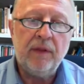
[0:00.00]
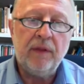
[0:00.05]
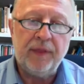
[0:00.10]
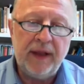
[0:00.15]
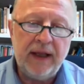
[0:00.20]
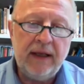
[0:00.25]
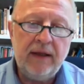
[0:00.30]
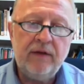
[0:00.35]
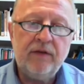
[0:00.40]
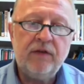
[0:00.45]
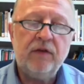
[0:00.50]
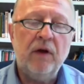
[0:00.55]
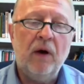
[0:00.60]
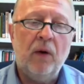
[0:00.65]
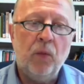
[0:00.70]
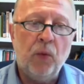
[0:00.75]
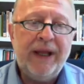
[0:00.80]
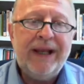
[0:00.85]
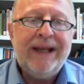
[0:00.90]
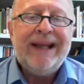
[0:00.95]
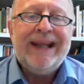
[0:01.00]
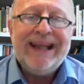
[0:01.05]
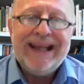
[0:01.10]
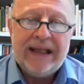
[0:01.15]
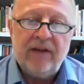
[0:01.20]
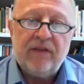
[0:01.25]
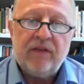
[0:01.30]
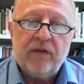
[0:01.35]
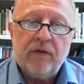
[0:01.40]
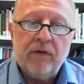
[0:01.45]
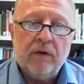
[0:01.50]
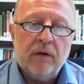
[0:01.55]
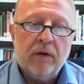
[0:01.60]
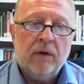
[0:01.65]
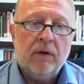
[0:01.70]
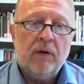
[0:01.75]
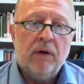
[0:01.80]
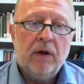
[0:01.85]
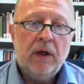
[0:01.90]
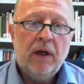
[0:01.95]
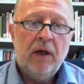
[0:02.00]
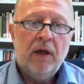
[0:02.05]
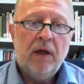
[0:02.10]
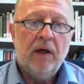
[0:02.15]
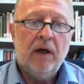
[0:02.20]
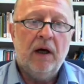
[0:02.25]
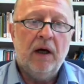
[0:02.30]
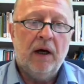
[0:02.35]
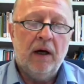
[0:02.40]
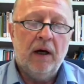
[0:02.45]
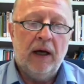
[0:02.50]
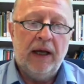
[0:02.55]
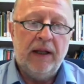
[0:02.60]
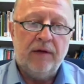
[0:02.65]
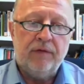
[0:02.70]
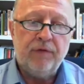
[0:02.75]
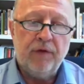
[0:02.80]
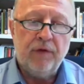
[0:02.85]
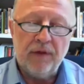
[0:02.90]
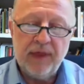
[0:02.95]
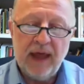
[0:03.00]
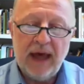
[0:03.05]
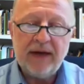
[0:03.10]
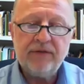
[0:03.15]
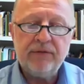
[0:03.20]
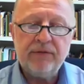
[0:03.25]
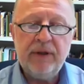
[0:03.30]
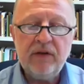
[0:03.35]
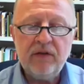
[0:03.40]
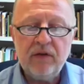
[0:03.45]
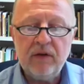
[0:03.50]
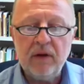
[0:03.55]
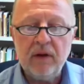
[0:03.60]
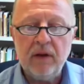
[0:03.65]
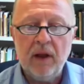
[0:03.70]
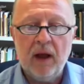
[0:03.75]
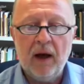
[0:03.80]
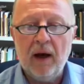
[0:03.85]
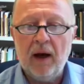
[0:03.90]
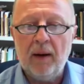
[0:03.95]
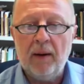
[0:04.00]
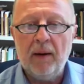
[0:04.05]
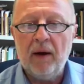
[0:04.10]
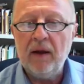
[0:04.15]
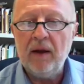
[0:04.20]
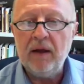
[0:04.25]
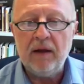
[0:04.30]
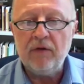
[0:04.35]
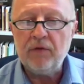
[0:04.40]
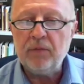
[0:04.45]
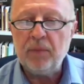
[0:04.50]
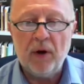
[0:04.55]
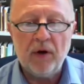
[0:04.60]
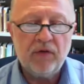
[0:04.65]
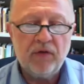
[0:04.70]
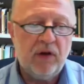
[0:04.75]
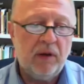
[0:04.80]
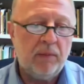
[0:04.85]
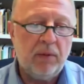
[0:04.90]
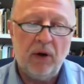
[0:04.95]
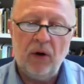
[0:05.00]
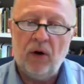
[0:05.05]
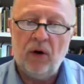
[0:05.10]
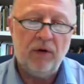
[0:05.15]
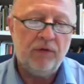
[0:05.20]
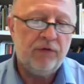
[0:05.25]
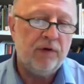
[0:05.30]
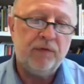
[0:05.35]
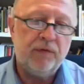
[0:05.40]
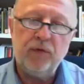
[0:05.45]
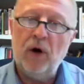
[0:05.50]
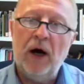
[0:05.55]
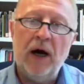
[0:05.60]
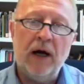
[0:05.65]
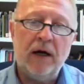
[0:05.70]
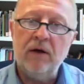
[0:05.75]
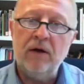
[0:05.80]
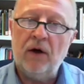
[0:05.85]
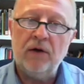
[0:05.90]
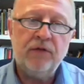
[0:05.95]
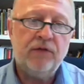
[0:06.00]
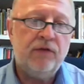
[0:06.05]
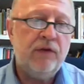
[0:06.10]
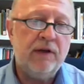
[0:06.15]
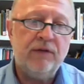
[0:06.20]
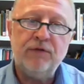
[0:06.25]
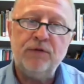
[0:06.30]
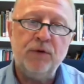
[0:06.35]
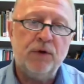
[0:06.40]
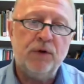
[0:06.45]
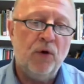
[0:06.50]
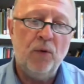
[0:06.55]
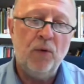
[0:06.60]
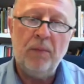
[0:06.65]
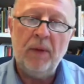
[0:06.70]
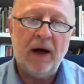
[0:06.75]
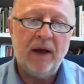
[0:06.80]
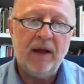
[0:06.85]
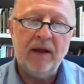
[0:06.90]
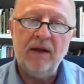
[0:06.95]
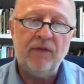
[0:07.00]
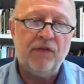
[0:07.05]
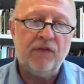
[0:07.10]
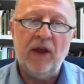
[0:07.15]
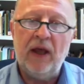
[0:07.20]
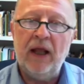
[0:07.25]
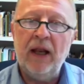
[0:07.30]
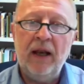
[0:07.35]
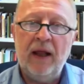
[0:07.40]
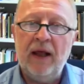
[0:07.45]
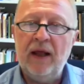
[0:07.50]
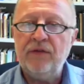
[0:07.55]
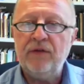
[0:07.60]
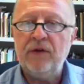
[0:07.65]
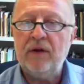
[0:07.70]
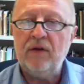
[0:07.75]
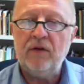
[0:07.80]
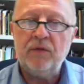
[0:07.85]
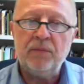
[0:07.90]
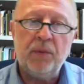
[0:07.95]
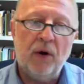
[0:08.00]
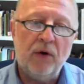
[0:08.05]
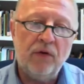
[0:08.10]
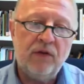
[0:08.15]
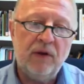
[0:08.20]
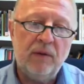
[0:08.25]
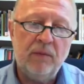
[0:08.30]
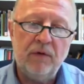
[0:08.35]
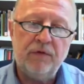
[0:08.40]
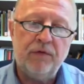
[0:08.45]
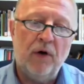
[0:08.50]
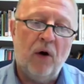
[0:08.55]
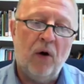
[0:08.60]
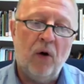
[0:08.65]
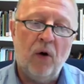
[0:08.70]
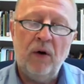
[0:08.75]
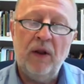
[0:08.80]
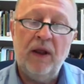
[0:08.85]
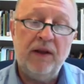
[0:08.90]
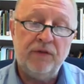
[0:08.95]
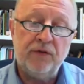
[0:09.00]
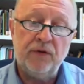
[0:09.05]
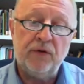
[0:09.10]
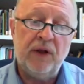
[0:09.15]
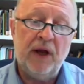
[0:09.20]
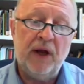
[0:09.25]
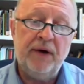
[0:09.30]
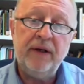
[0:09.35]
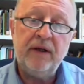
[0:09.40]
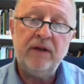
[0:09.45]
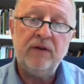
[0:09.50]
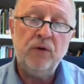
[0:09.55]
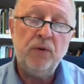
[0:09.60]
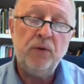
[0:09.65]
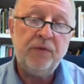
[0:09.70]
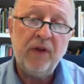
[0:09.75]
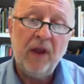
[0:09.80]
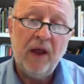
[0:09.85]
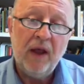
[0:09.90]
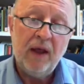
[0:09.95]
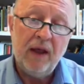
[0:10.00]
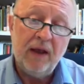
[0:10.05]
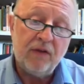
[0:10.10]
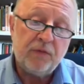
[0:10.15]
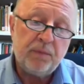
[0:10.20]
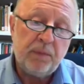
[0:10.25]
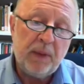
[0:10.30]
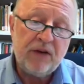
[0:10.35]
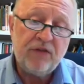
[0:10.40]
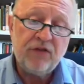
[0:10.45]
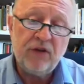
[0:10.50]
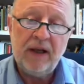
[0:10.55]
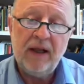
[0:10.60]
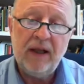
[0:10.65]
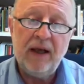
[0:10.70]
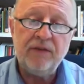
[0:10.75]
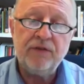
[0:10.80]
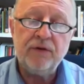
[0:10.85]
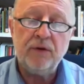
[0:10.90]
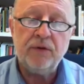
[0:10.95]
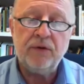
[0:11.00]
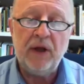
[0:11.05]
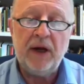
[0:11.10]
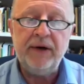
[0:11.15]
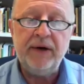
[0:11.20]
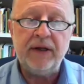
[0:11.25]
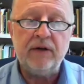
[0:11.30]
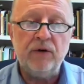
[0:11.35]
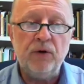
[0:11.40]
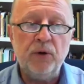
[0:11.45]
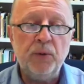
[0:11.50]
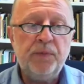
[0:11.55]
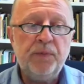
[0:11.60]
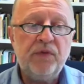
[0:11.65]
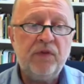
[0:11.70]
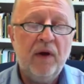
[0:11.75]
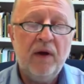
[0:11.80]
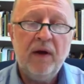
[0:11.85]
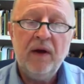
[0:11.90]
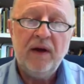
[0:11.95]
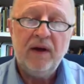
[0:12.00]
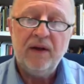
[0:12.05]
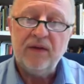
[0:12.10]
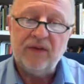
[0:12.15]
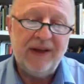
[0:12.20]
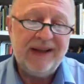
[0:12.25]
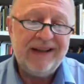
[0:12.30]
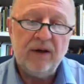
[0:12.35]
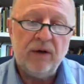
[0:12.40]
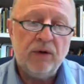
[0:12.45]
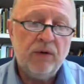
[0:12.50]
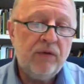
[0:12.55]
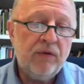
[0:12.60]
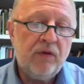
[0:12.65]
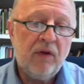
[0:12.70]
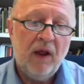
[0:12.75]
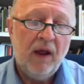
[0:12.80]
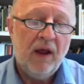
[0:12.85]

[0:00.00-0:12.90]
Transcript: things we need, you know. And for that reason, it is possible also for agnostics to go Mariazell, as it is possible for all esoteric groups, especially esoteric groups. They don't